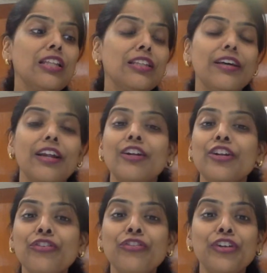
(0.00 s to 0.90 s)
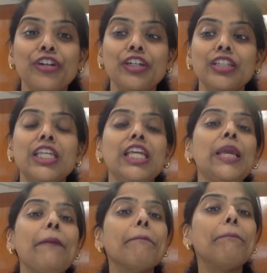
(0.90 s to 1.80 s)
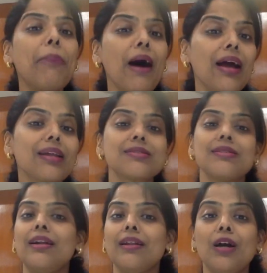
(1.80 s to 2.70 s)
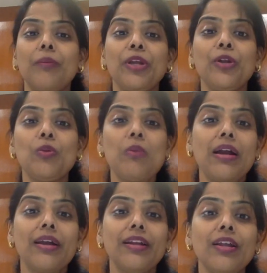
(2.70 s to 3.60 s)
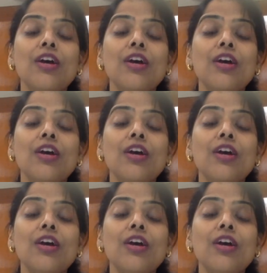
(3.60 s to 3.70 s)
there are different theme parks that are coming into market.